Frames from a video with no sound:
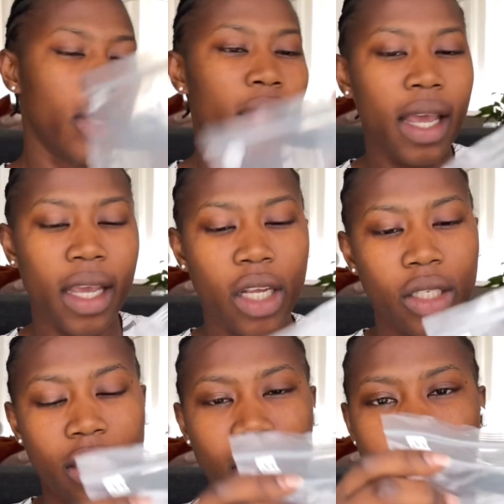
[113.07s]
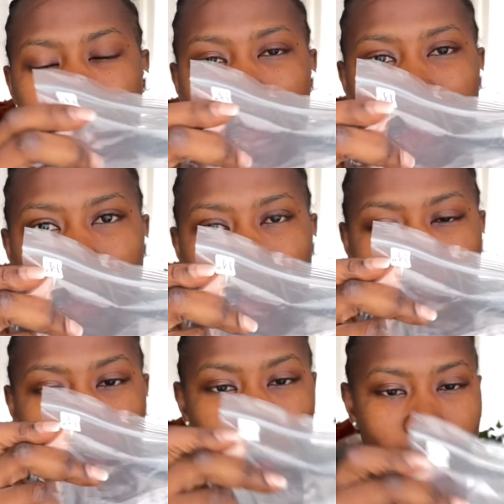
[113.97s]
like. It's saying there
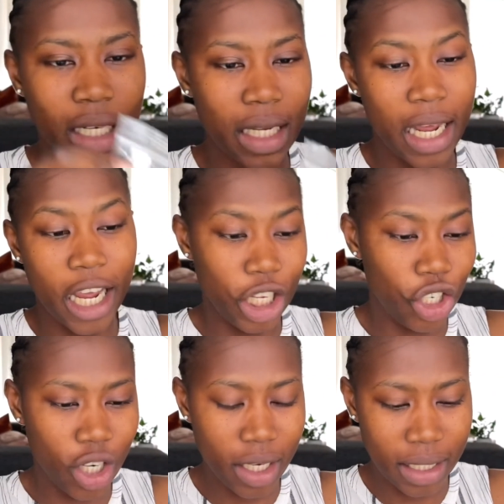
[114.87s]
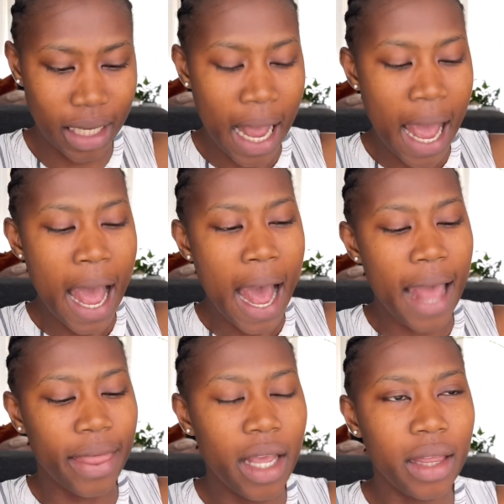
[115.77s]
14 inches.
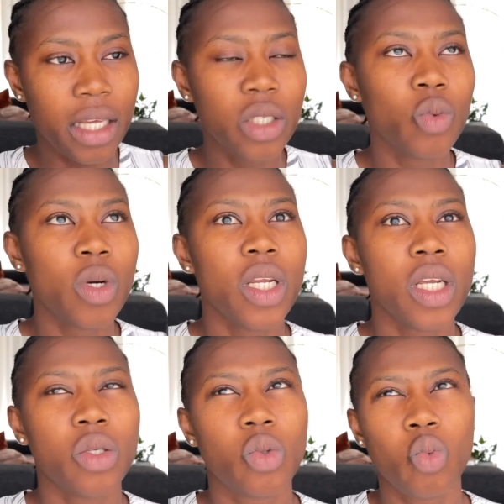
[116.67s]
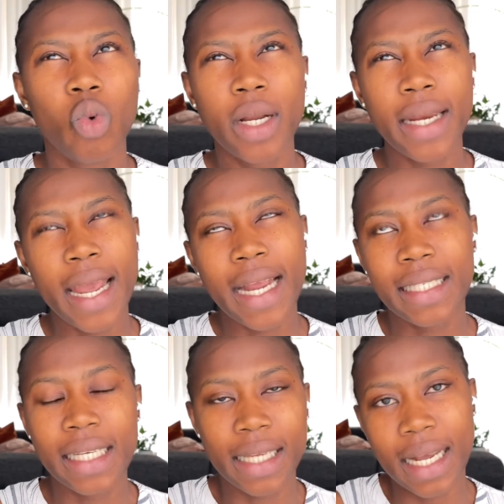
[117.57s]
I think this one is
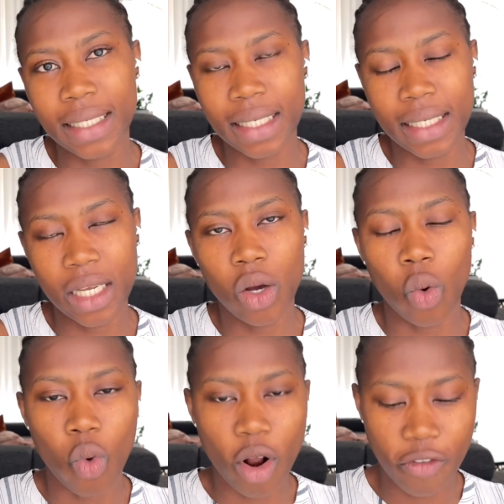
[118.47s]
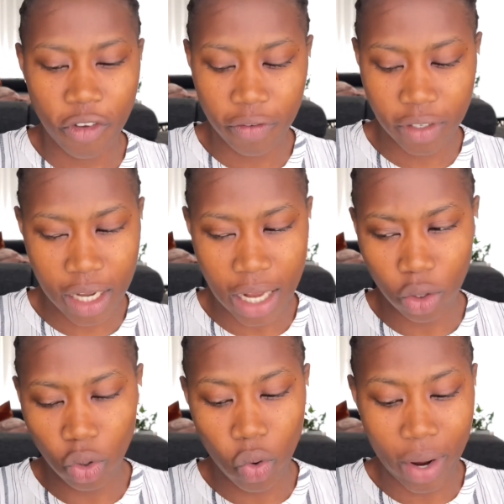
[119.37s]
180 density or 150. I
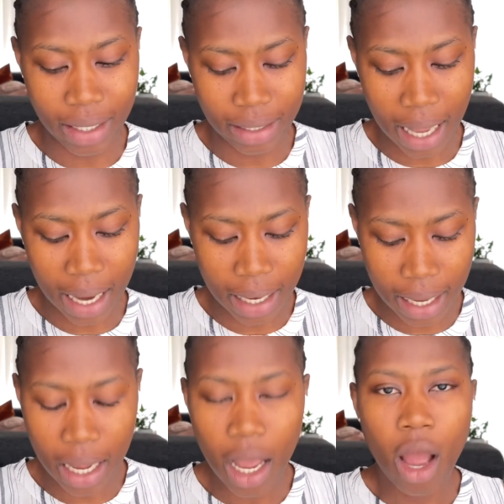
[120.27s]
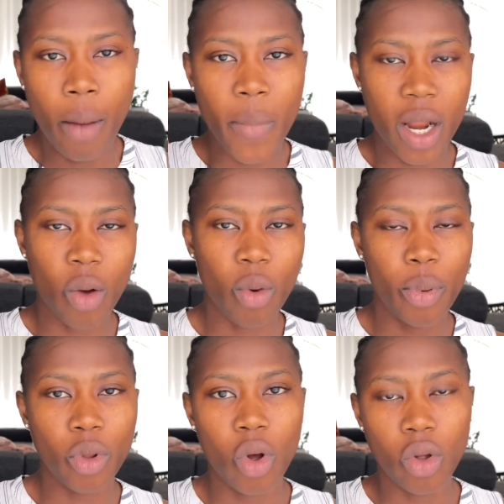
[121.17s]
don't know exactly, but I will
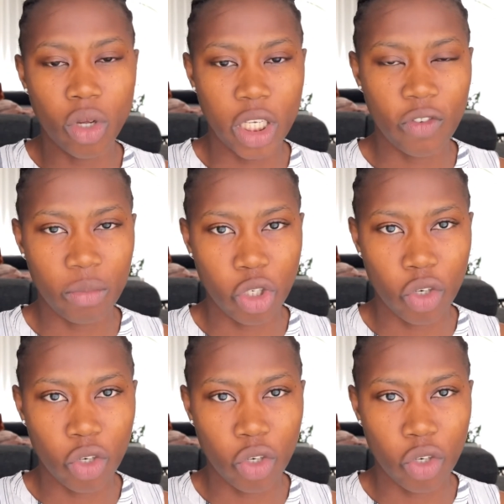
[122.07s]
put all the information